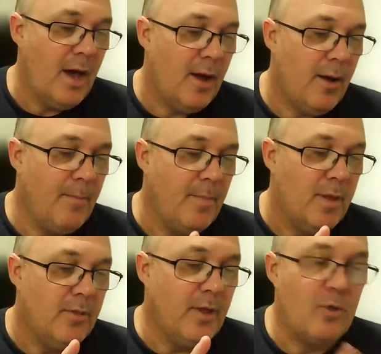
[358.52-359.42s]
um,
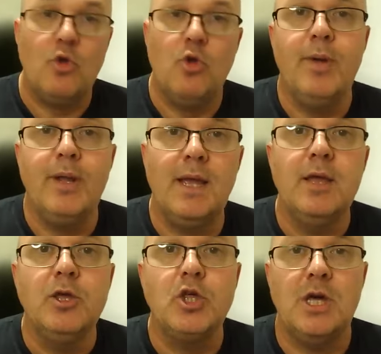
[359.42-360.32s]
there's too
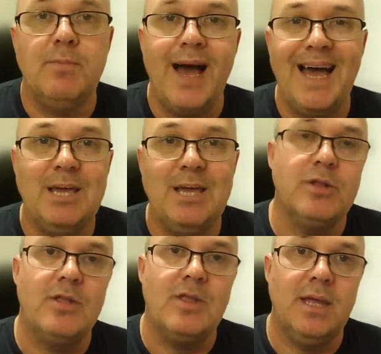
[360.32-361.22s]
many cheap
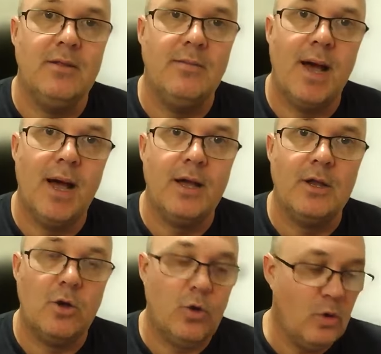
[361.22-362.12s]
agents in the market.
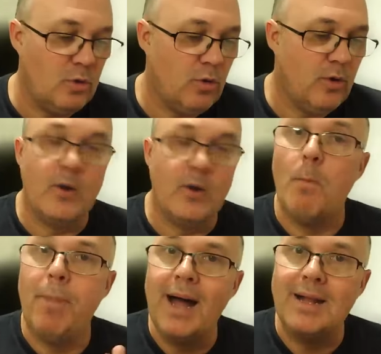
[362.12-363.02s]
I couldn't do that. Or,
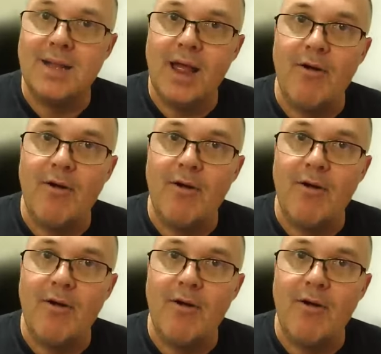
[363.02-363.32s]
but